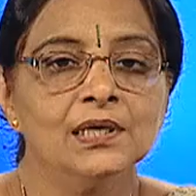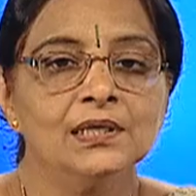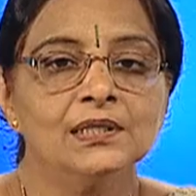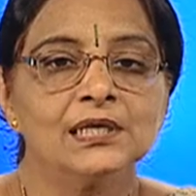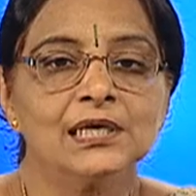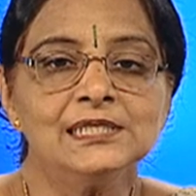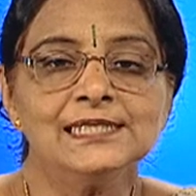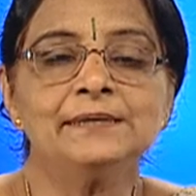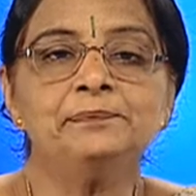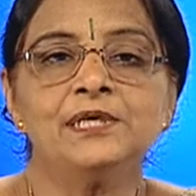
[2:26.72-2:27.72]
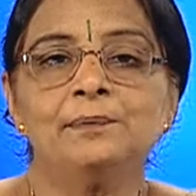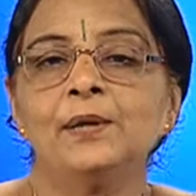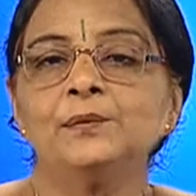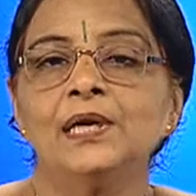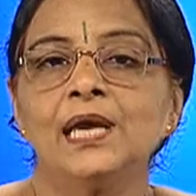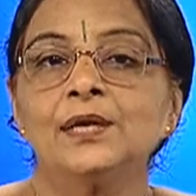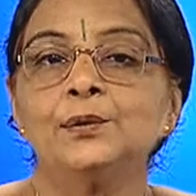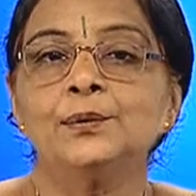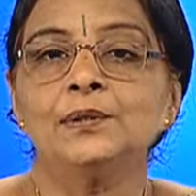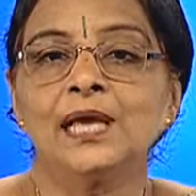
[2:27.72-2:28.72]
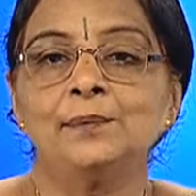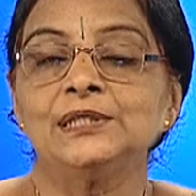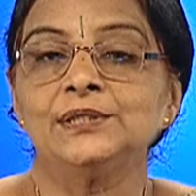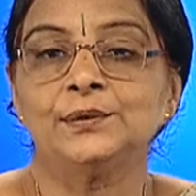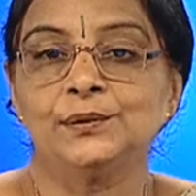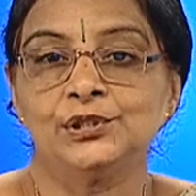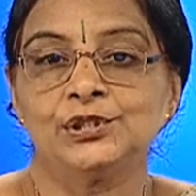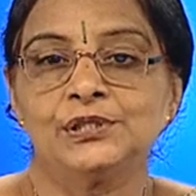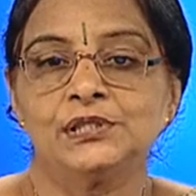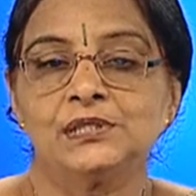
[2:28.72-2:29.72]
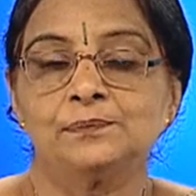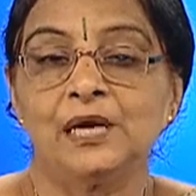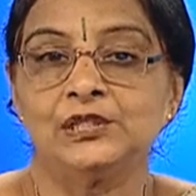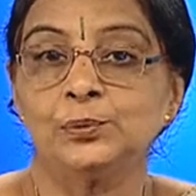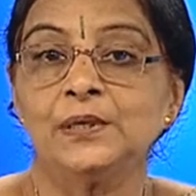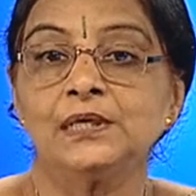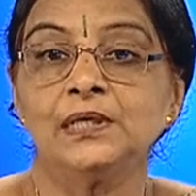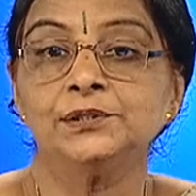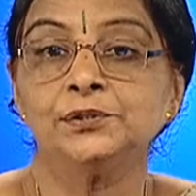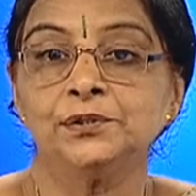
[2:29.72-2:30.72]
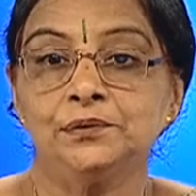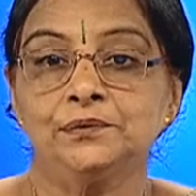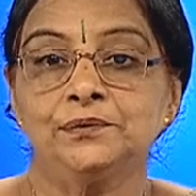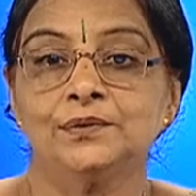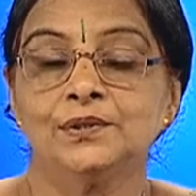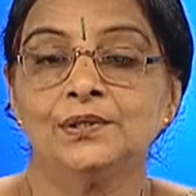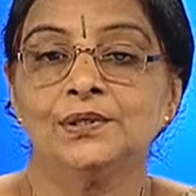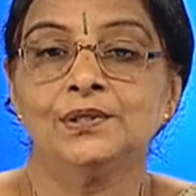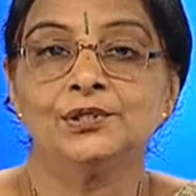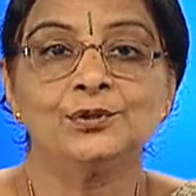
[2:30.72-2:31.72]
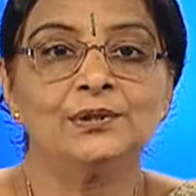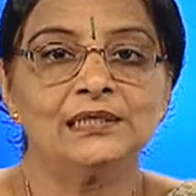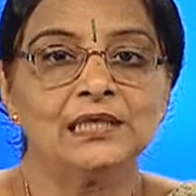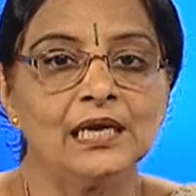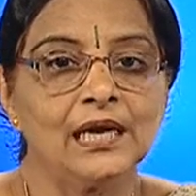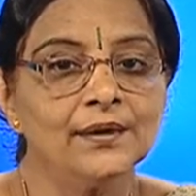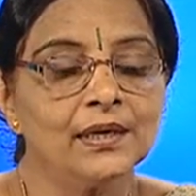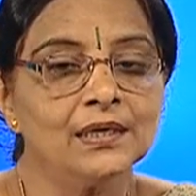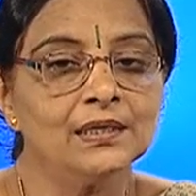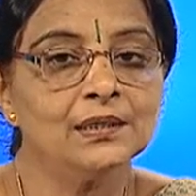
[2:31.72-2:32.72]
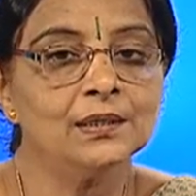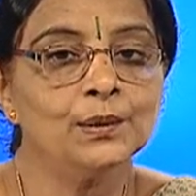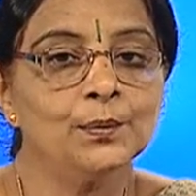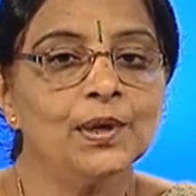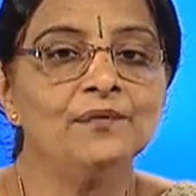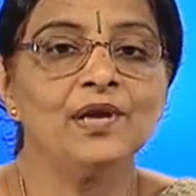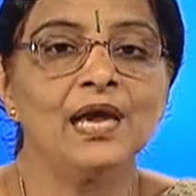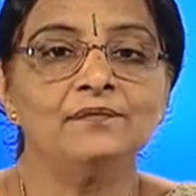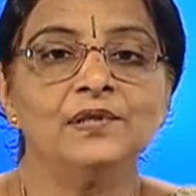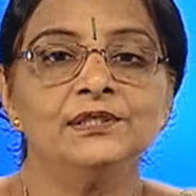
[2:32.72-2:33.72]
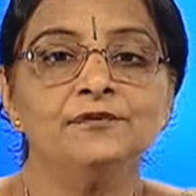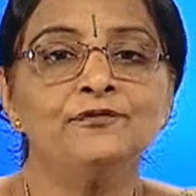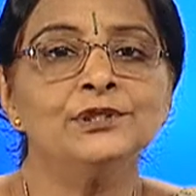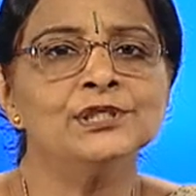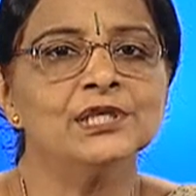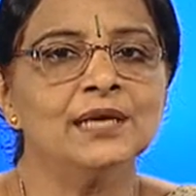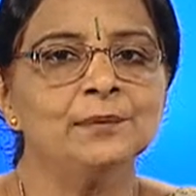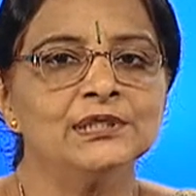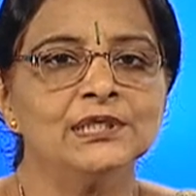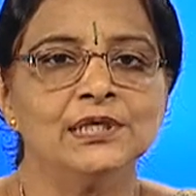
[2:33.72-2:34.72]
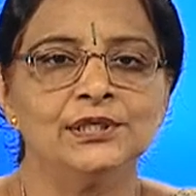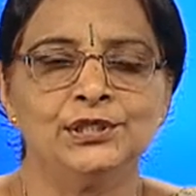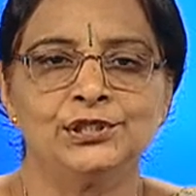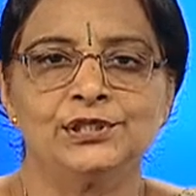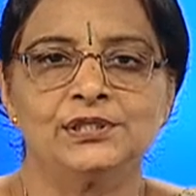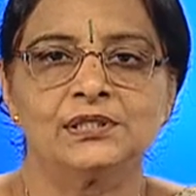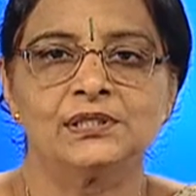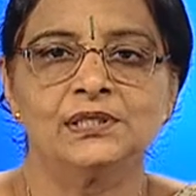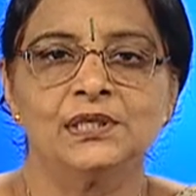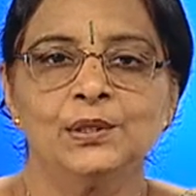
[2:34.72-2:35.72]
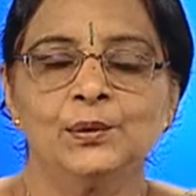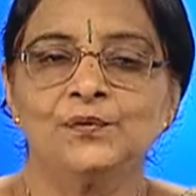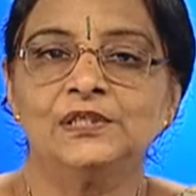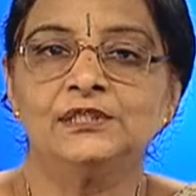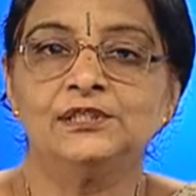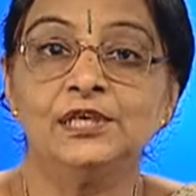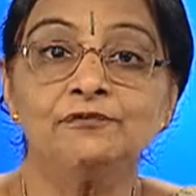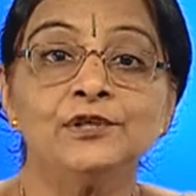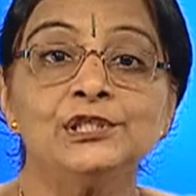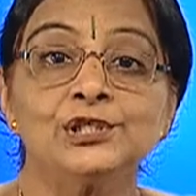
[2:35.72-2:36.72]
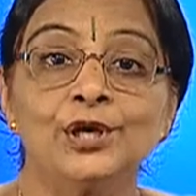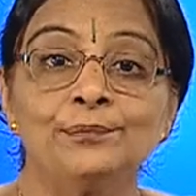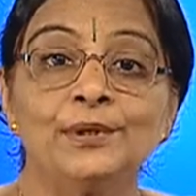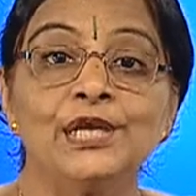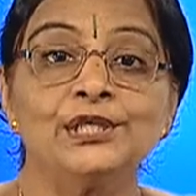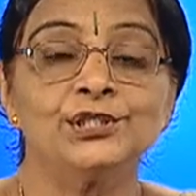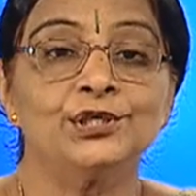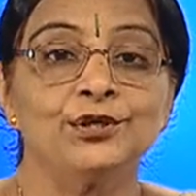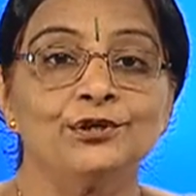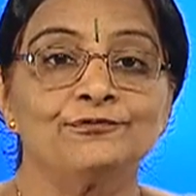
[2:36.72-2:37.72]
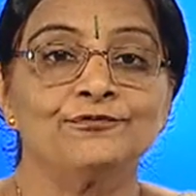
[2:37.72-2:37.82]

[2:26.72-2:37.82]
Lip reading: the concept about the agroclimatic regions might be clear to you. So, that the area where we have the different climatic conditions with the different combination of